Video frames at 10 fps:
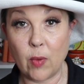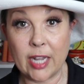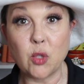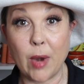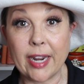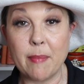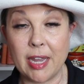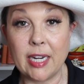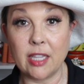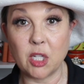is
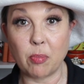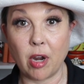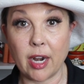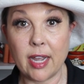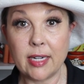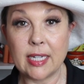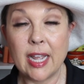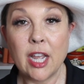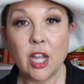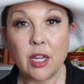recommending this product,
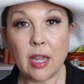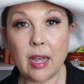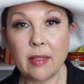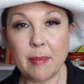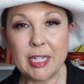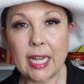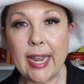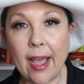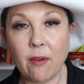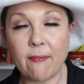let me
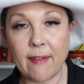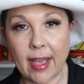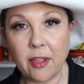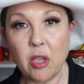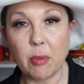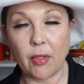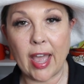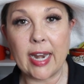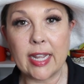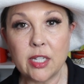tell you how valuable
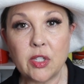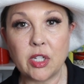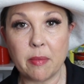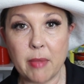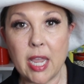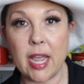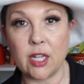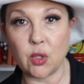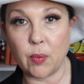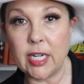that is to me
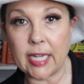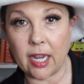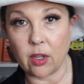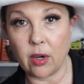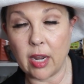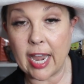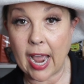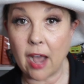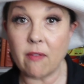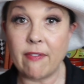as a retailer
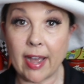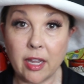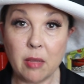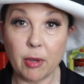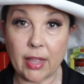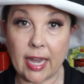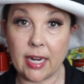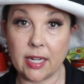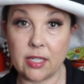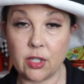and how valuable that
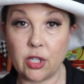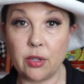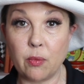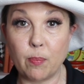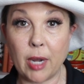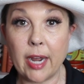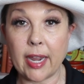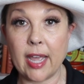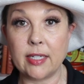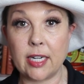is to
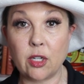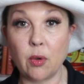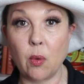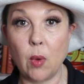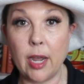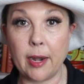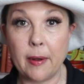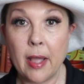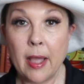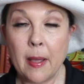Buck at Daytona
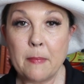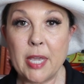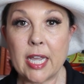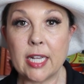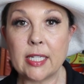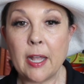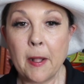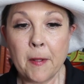1. Because,